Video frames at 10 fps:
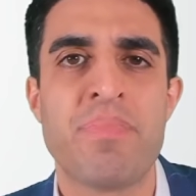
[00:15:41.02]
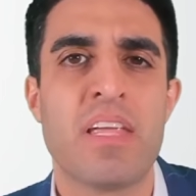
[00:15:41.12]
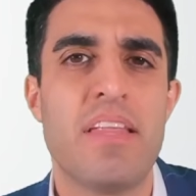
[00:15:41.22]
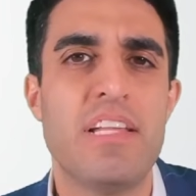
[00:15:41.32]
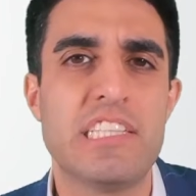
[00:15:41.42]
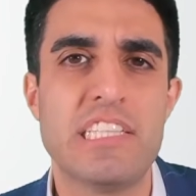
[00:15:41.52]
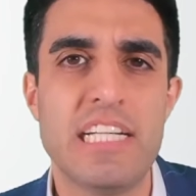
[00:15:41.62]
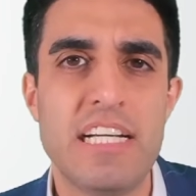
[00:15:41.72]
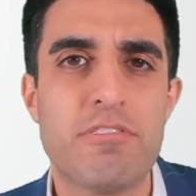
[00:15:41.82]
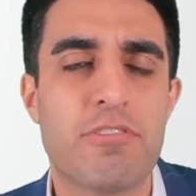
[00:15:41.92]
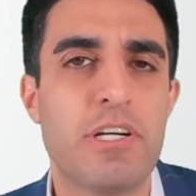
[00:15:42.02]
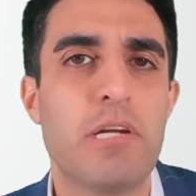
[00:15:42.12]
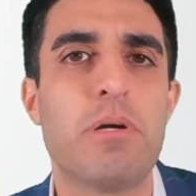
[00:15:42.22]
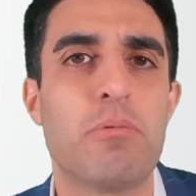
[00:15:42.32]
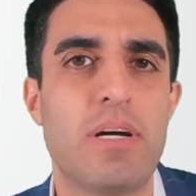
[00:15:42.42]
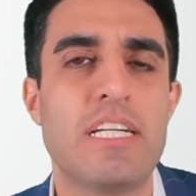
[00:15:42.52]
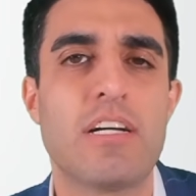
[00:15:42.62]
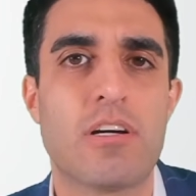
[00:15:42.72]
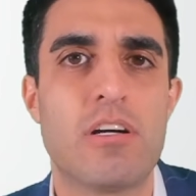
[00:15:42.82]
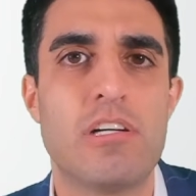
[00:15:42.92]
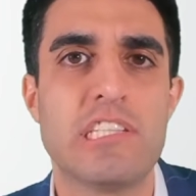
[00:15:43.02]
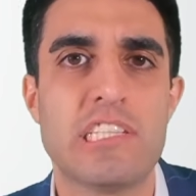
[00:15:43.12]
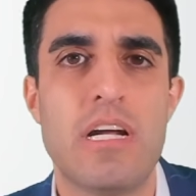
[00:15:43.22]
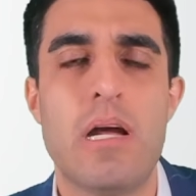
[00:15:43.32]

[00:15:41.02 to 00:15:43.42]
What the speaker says: This is infrequent when it occurs,